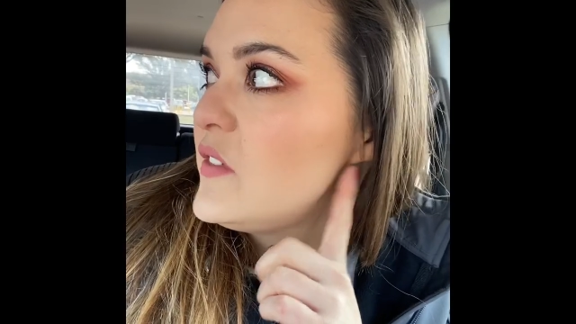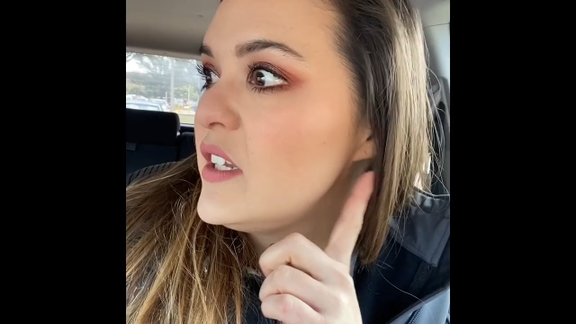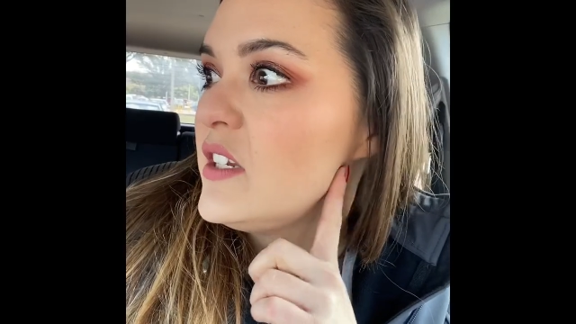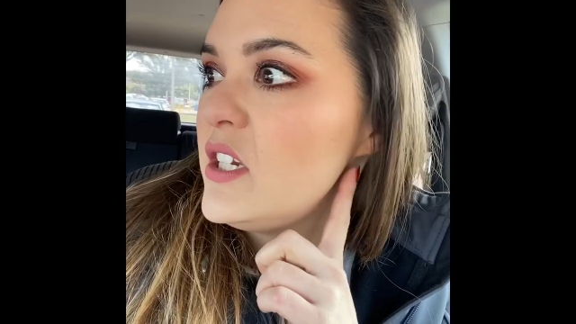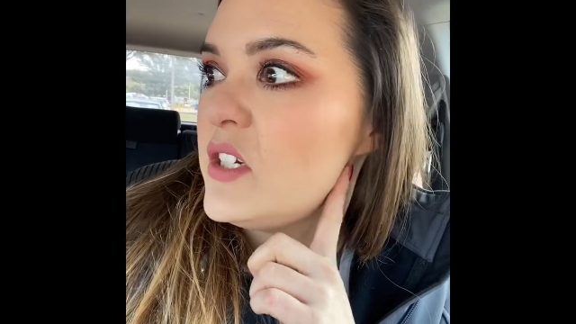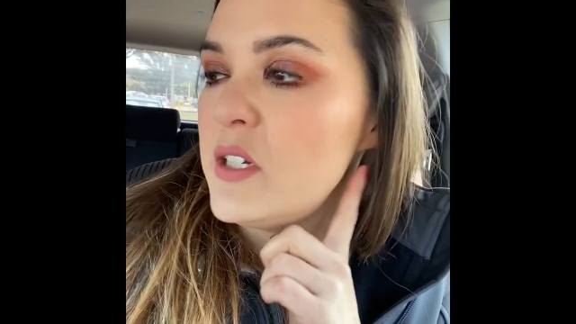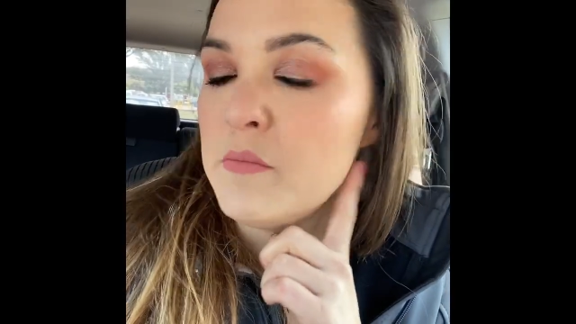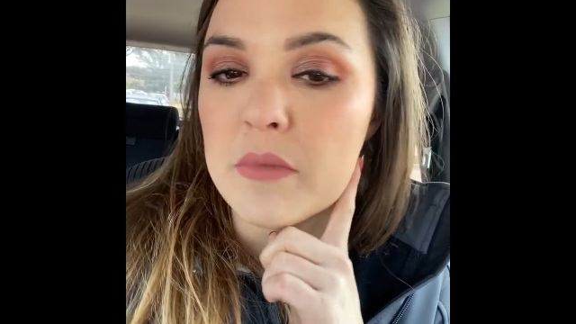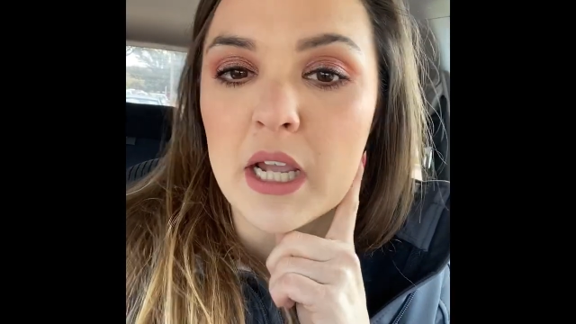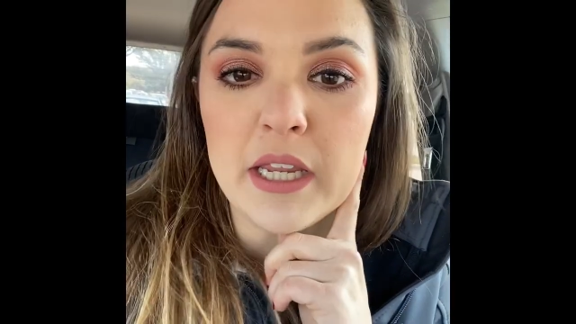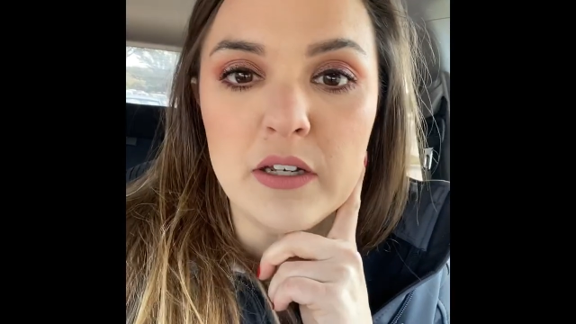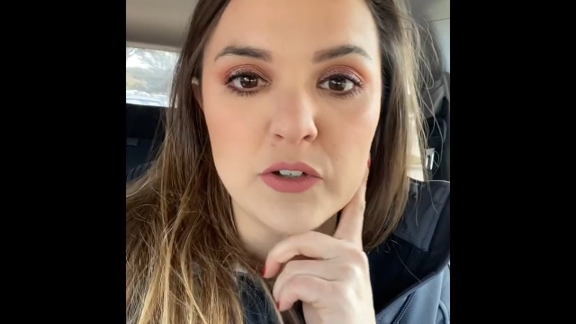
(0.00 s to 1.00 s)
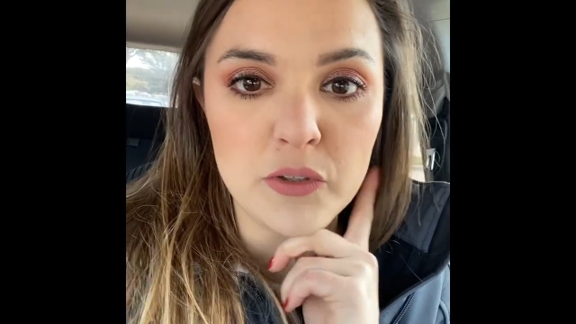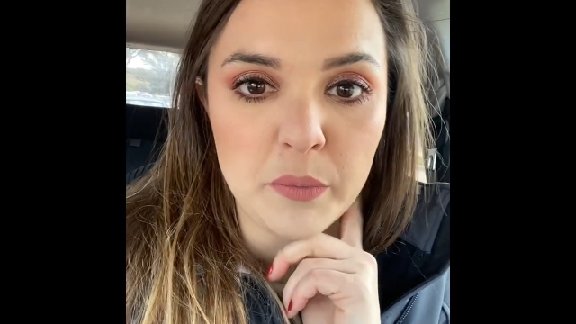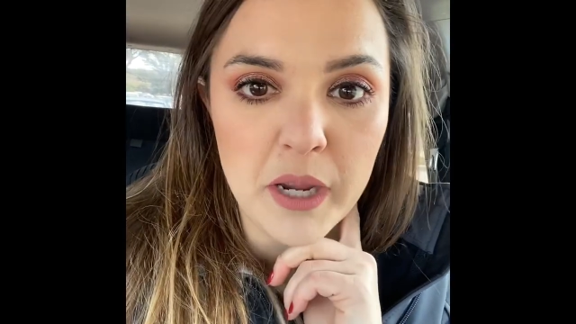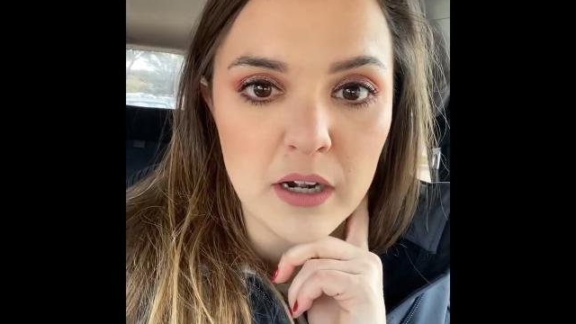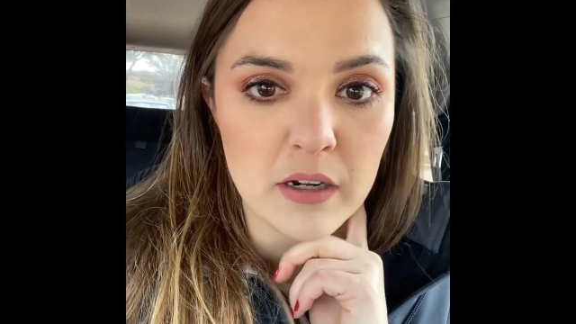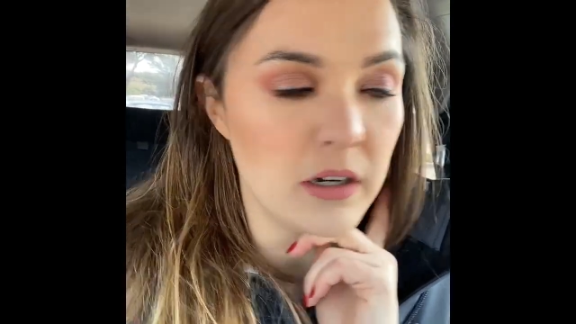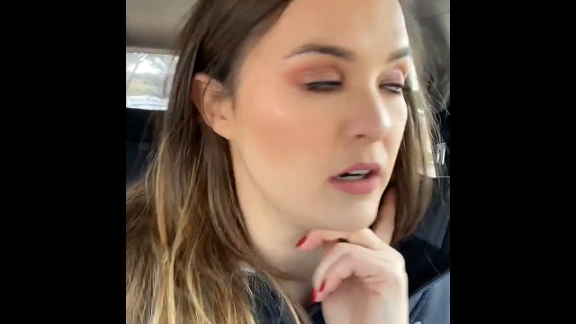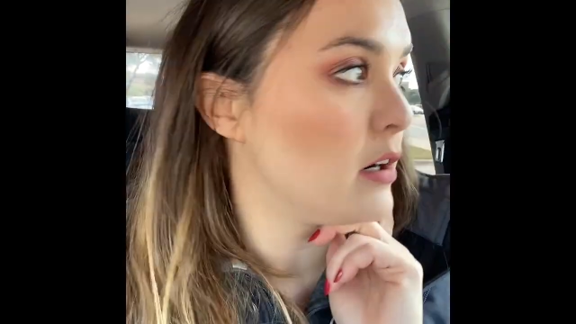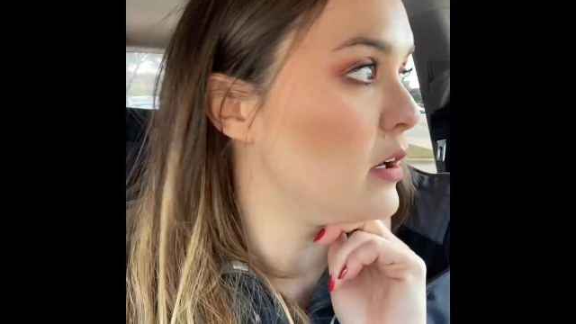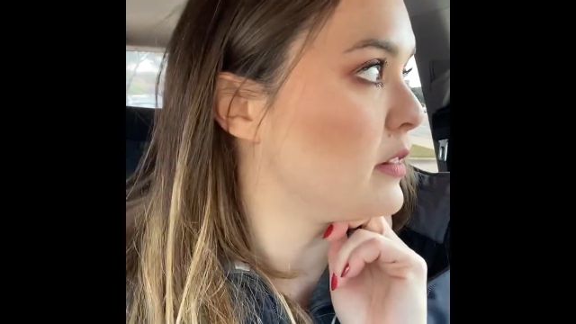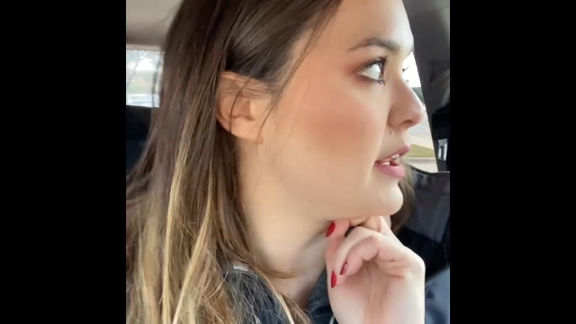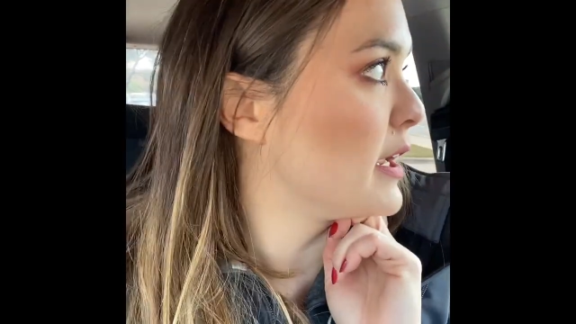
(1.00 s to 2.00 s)
foundation might do better
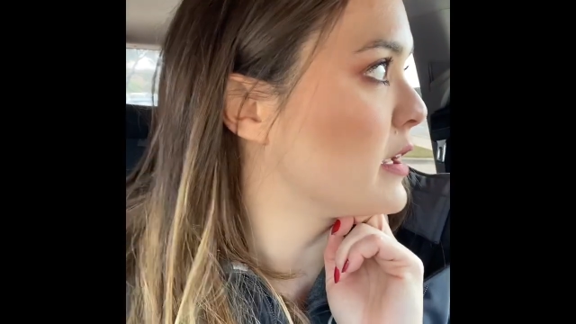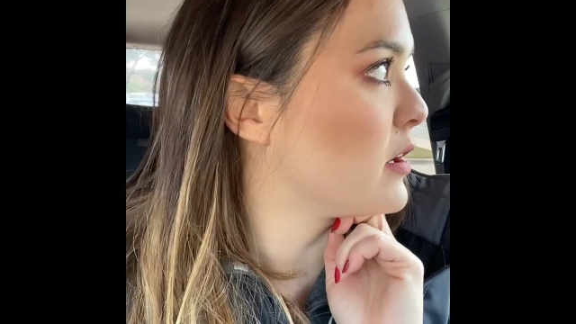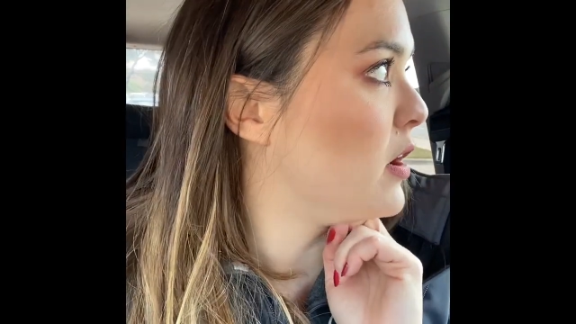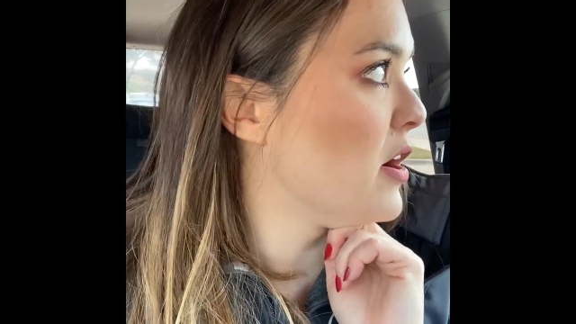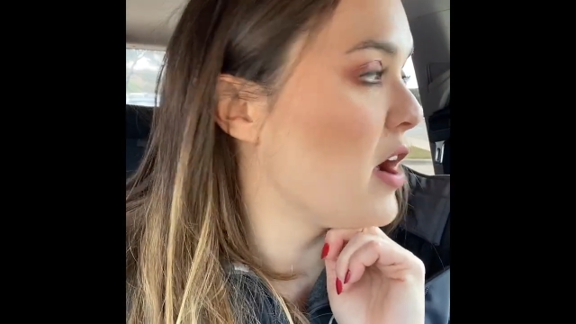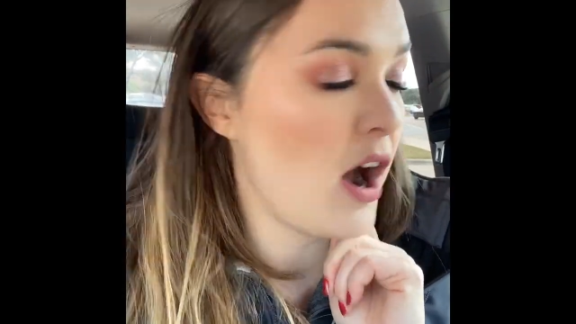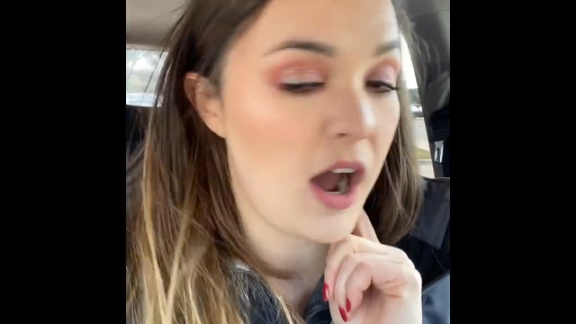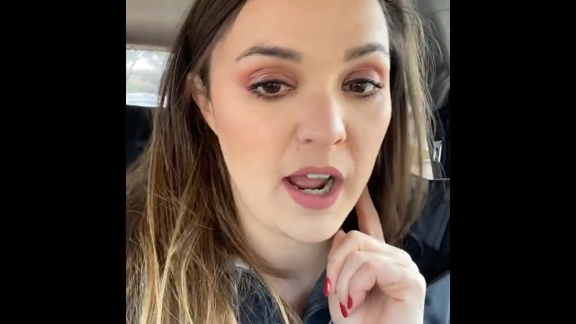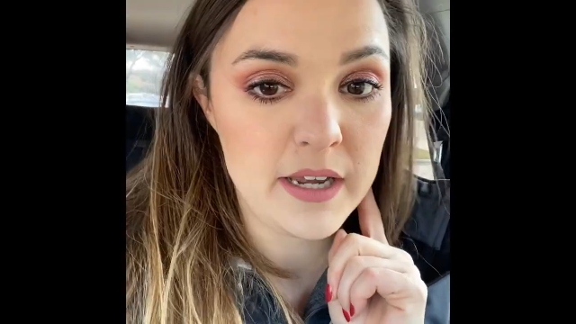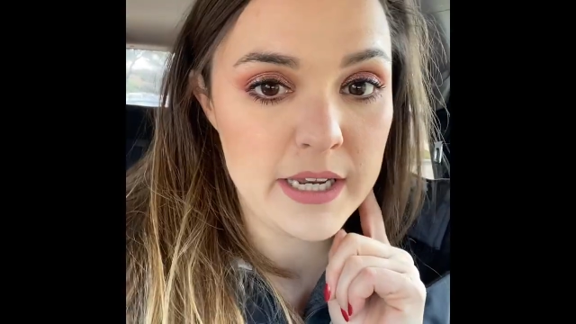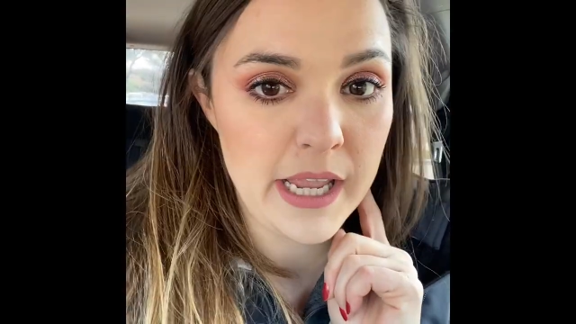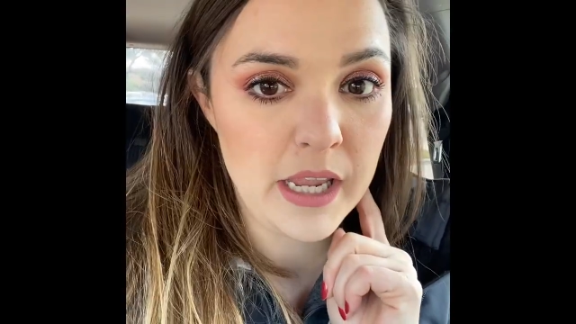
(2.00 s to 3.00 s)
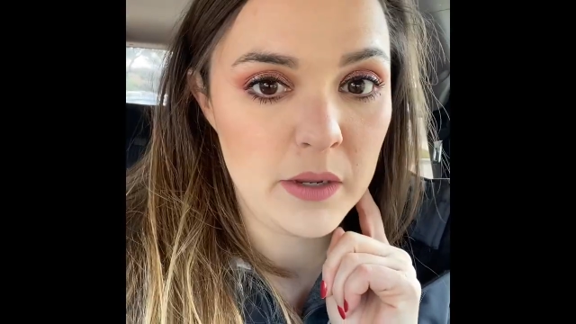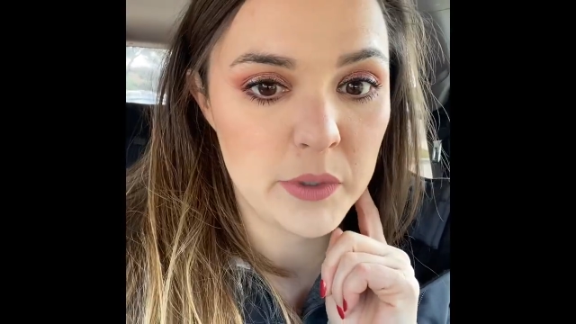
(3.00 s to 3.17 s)
like on a hot day,